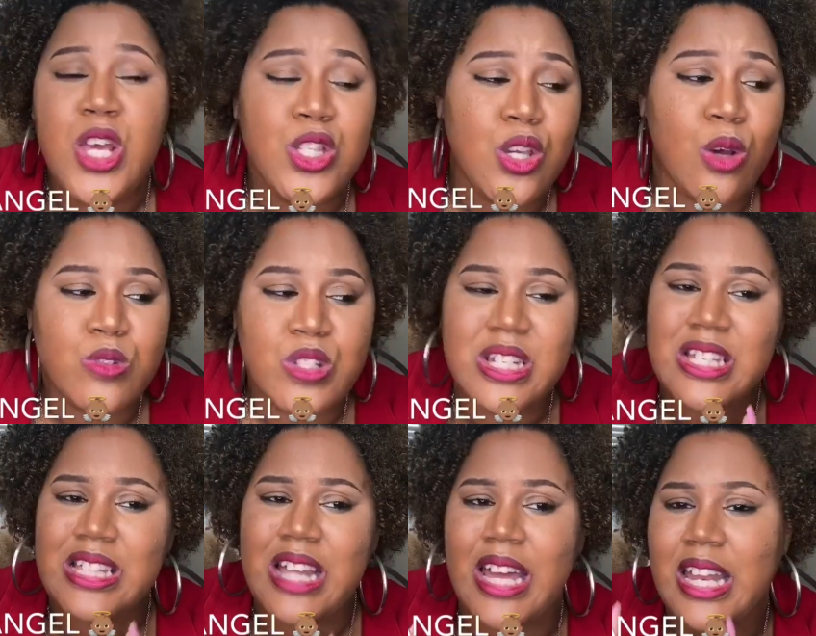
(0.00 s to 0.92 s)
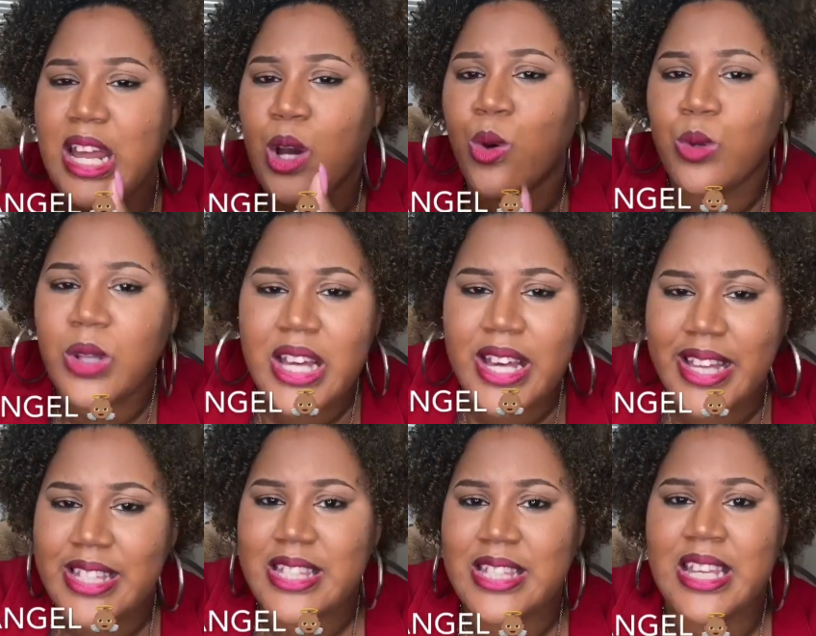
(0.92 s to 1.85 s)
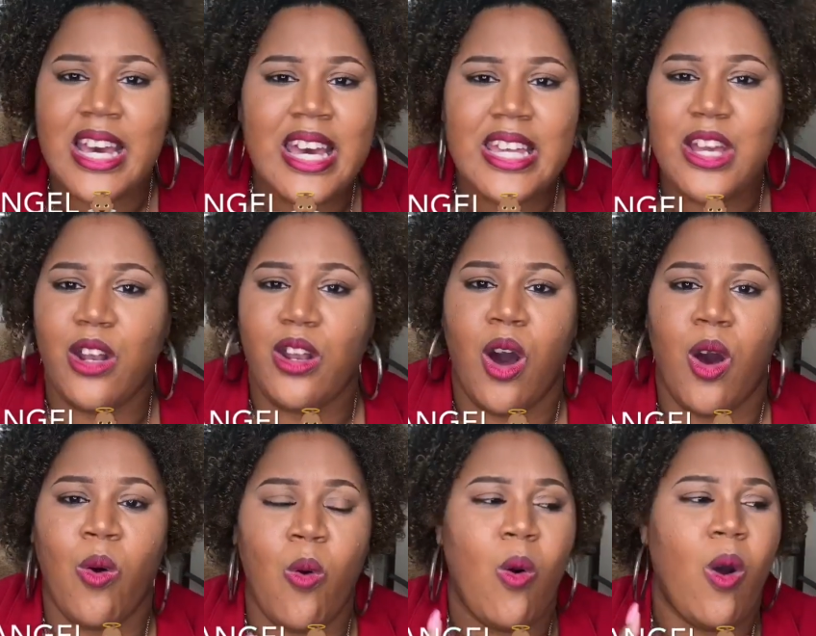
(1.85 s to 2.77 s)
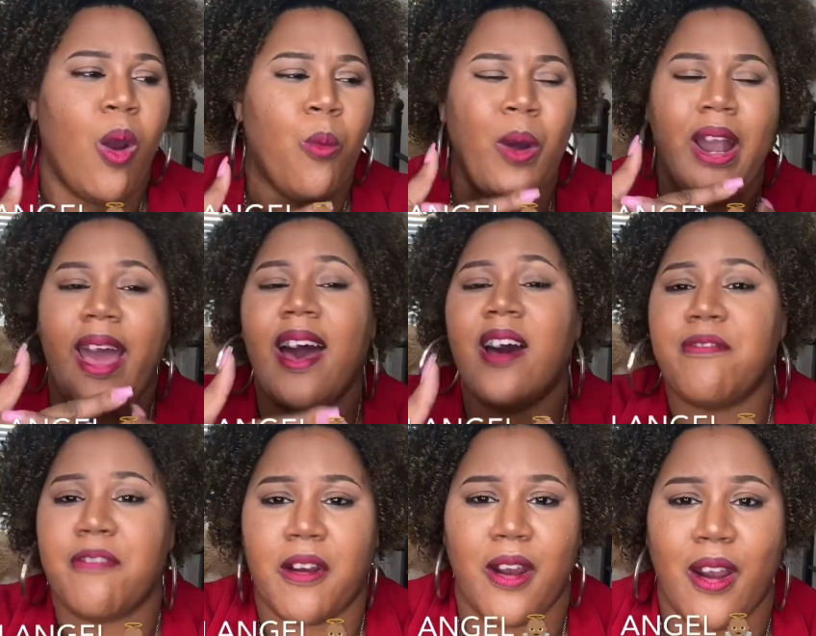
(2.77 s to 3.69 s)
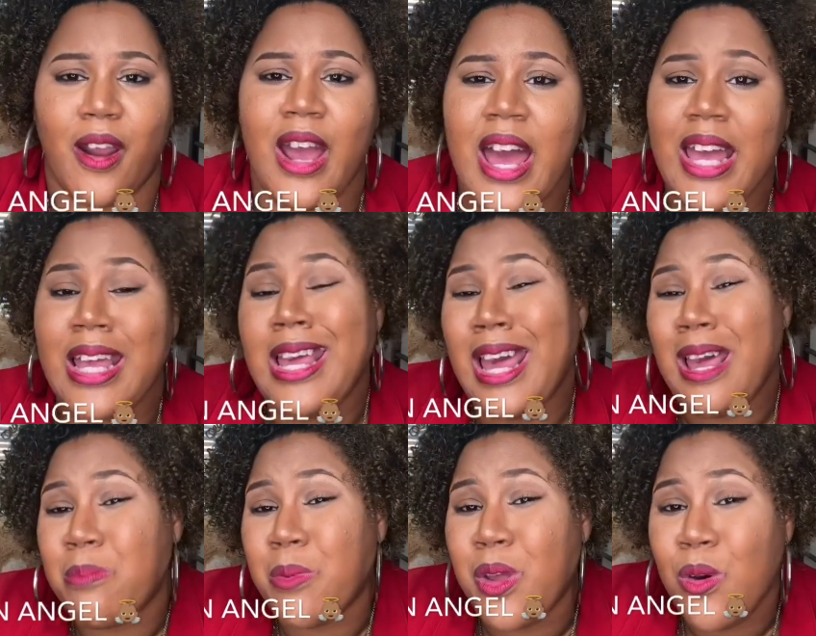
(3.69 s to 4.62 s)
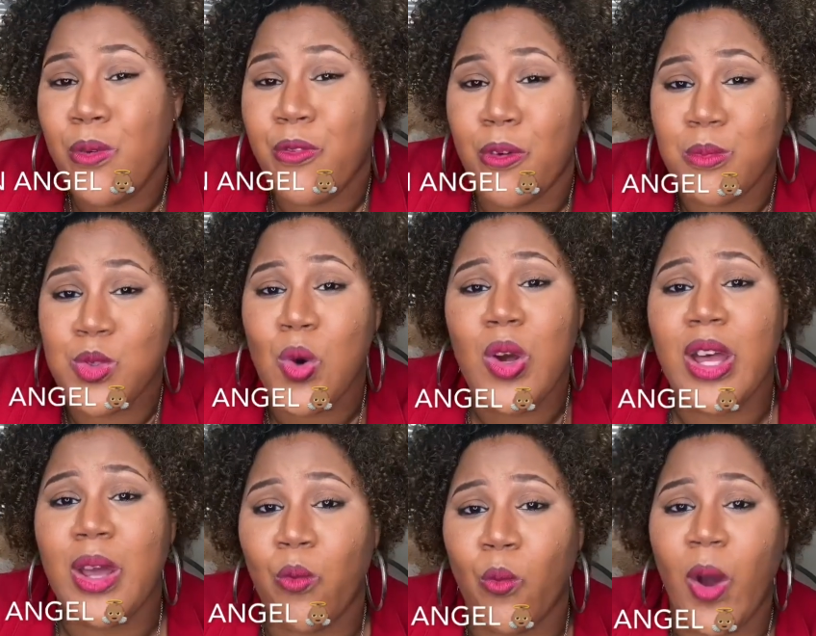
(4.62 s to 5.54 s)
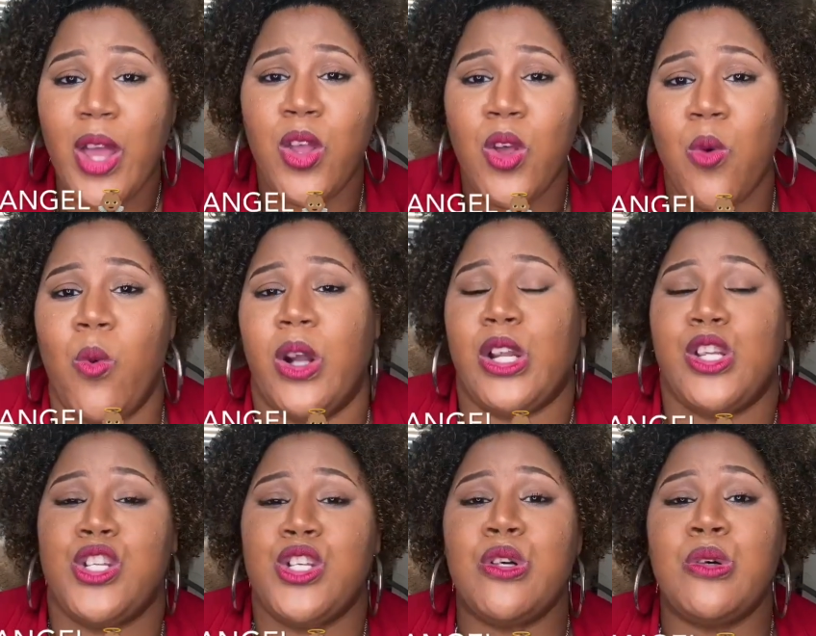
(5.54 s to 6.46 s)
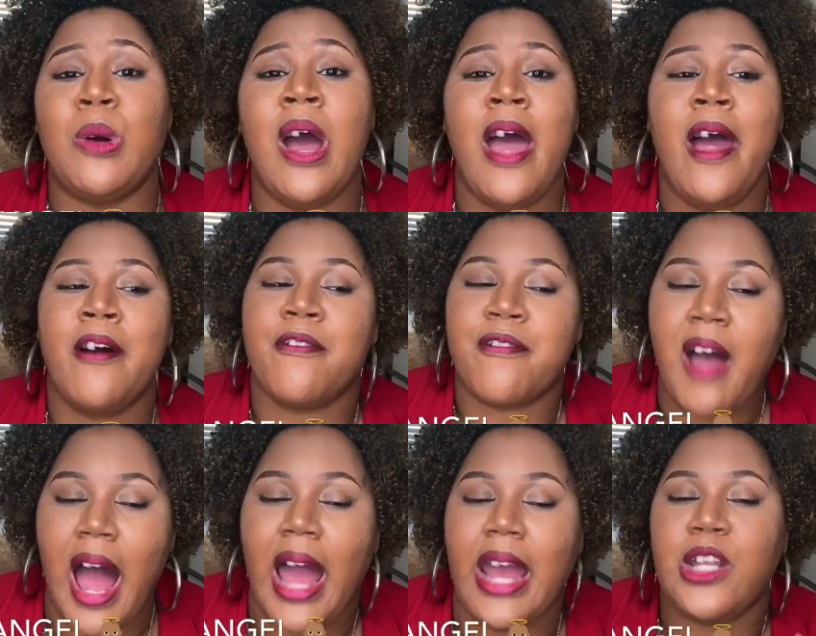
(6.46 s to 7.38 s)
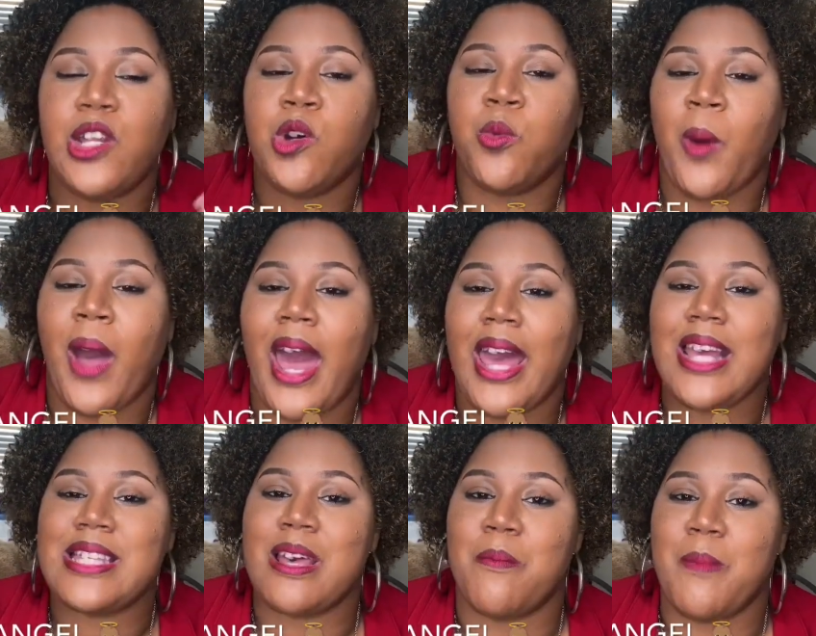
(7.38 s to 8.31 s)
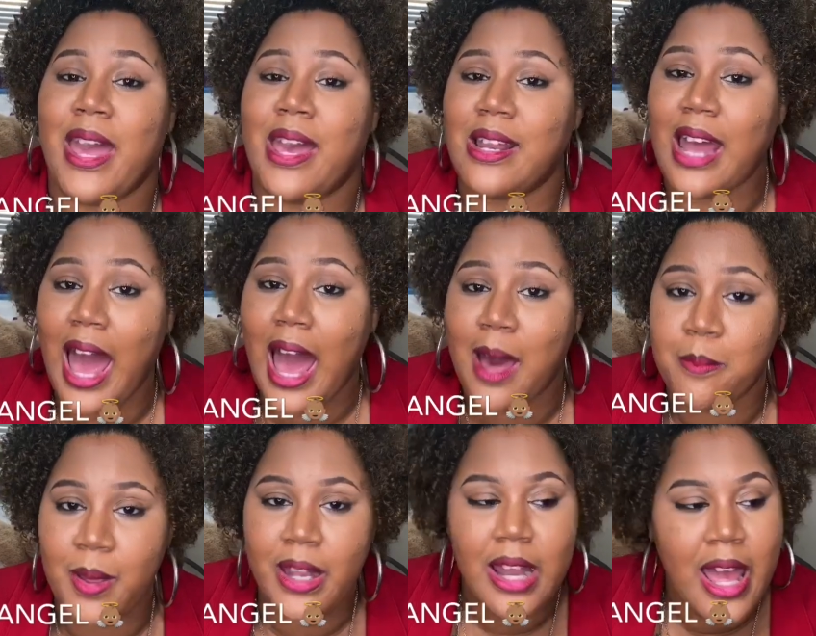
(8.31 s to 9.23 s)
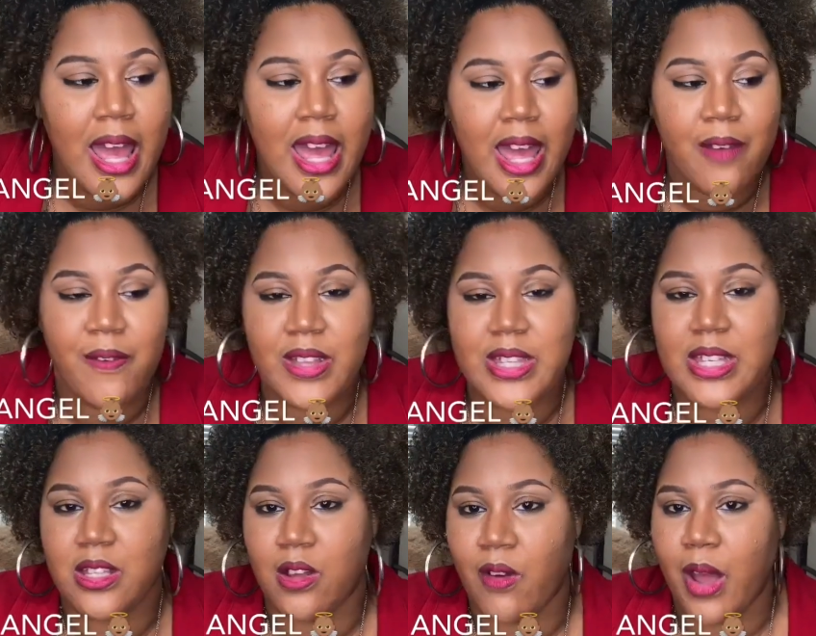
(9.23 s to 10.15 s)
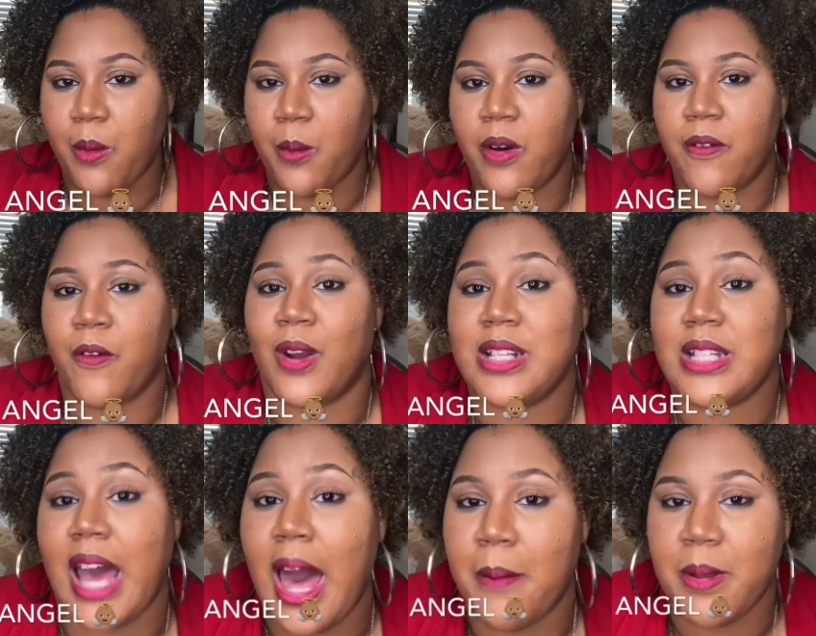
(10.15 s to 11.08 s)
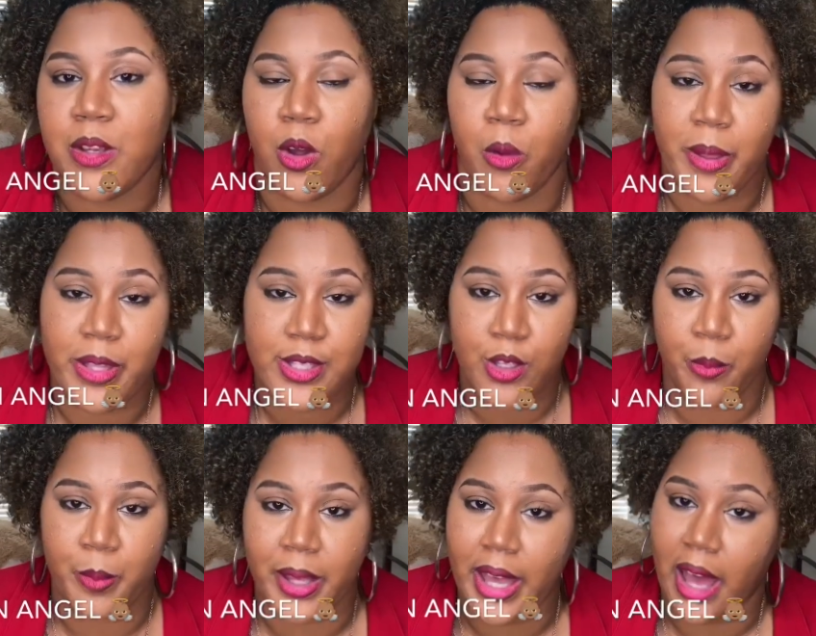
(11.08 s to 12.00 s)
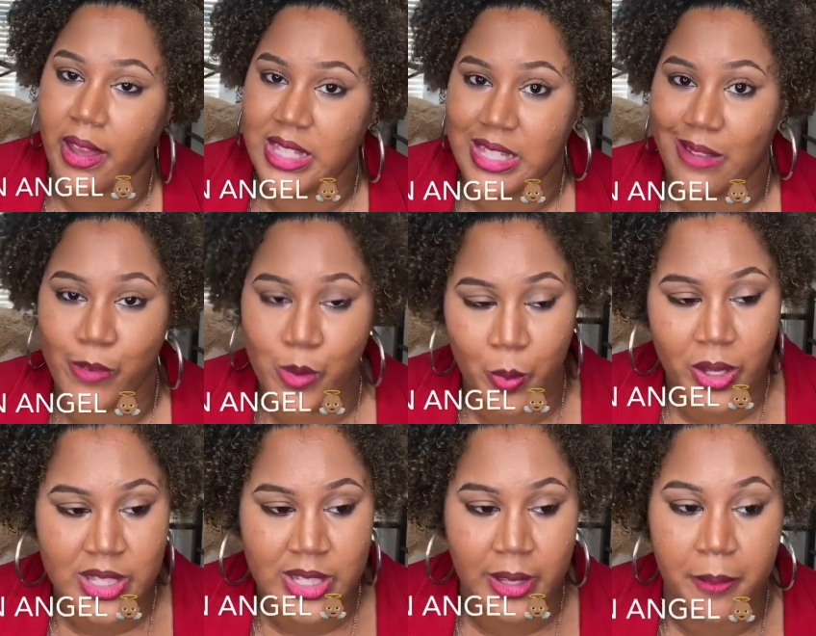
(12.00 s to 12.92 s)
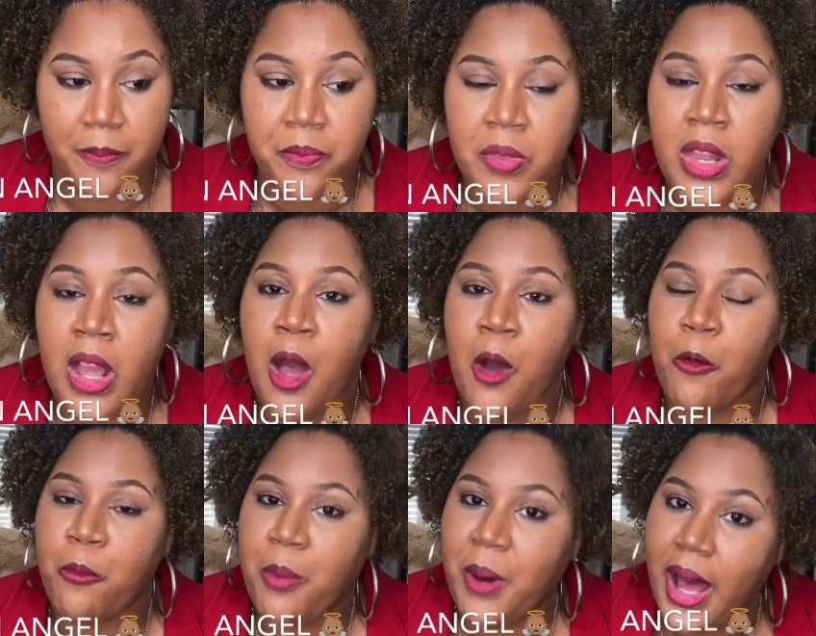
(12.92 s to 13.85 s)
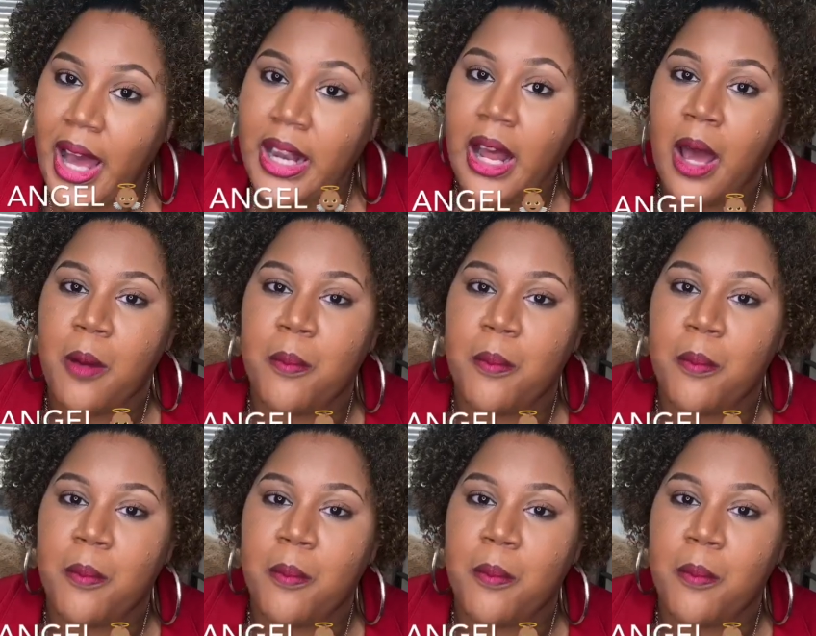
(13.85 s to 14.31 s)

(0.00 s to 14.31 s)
Don't just let illness, you know, or whatever keep you from doing what you want to do. Find a way to make it happen if it's in the right will for it to happen. Don't be stupid. God gives us wisdom, but,